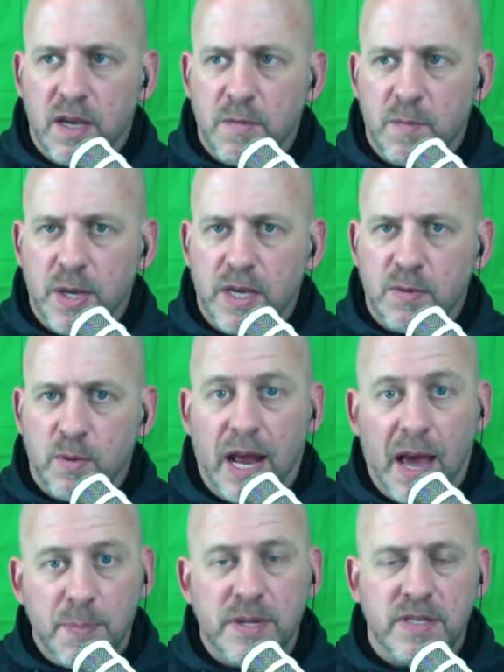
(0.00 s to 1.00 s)
because what
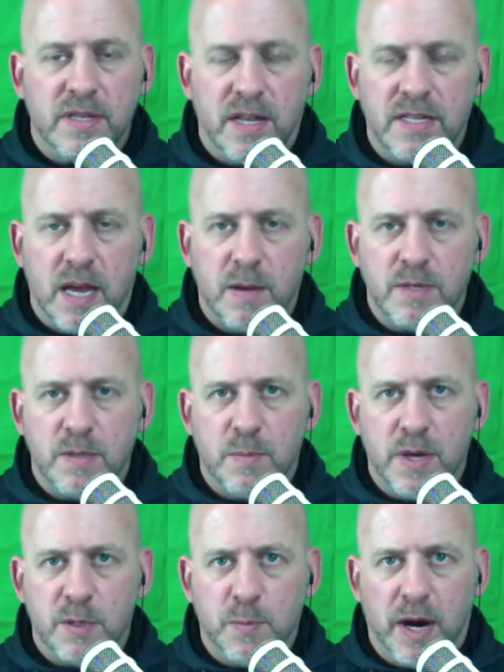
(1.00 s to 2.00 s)
happens a lot of times
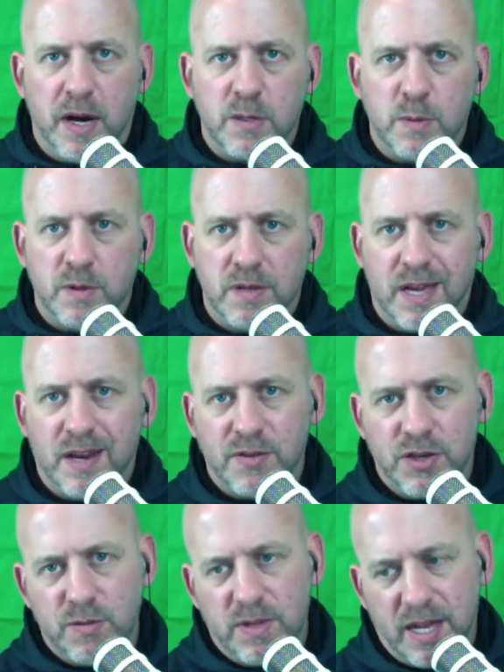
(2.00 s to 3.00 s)
is parents will kind of
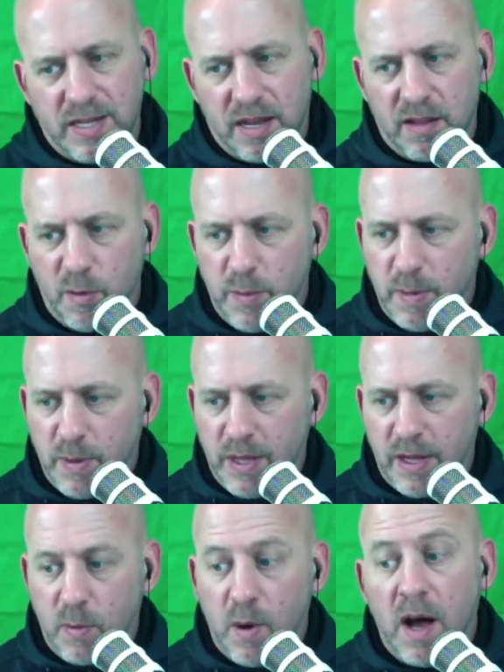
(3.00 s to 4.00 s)
shoot that down a little bit, but,
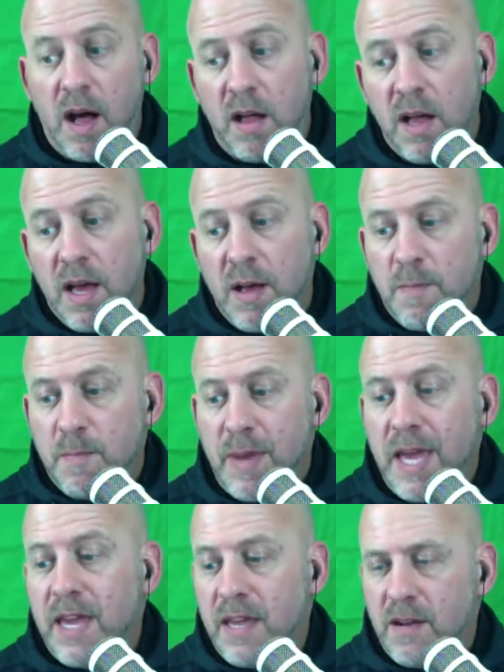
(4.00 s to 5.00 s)
like, well,
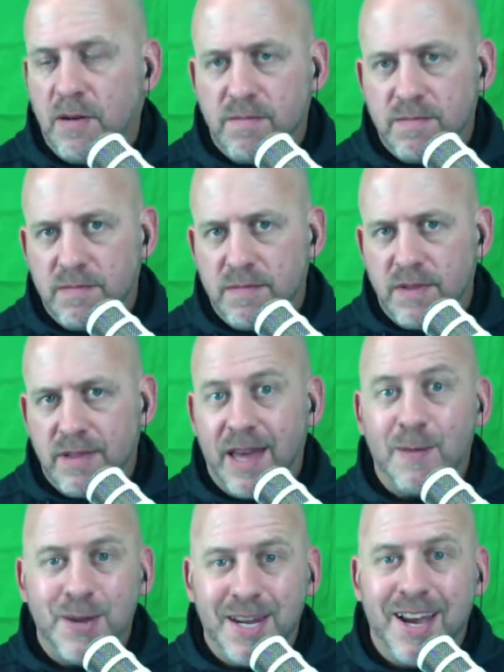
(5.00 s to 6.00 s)
mate, you know,
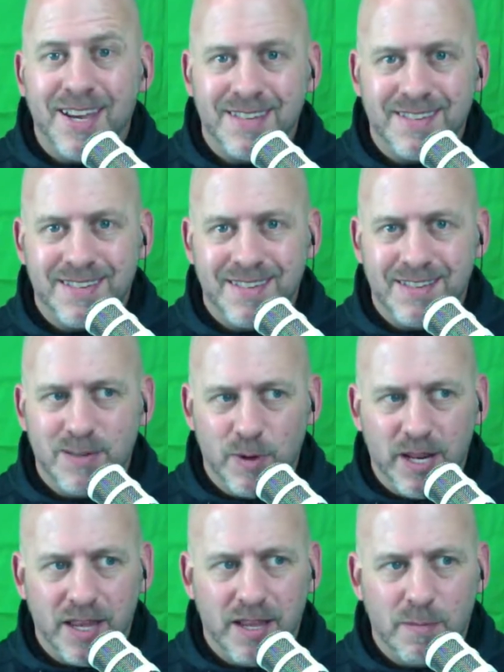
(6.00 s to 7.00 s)
that'd be nice,
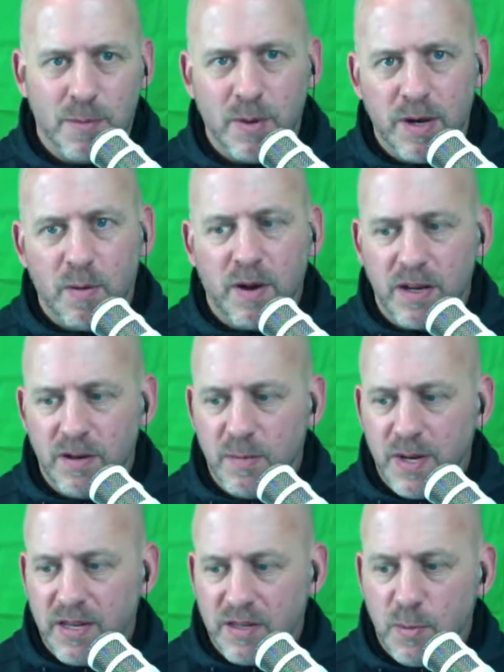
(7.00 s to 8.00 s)
sweetie, but we don't want you to
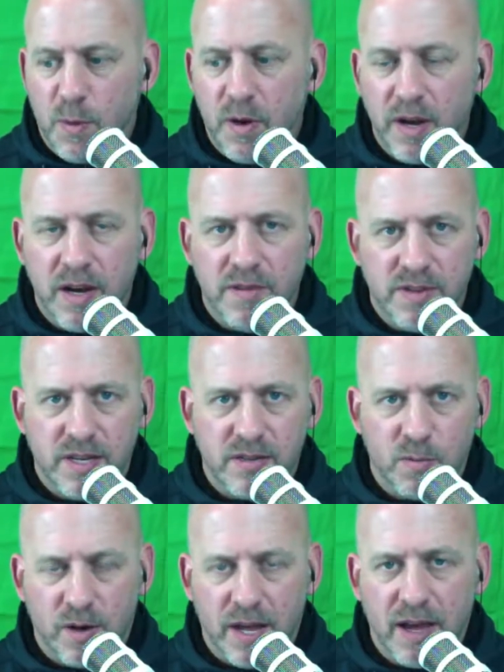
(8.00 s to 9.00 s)
be disappointed if it doesn't
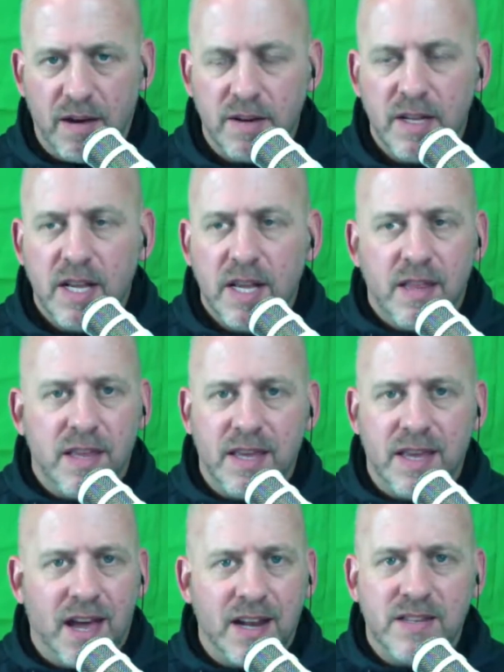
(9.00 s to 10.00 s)
work out. You
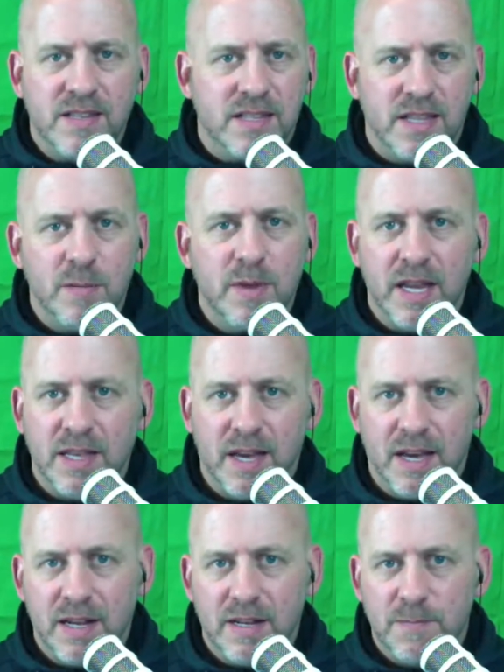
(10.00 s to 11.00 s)
got to just eliminate that,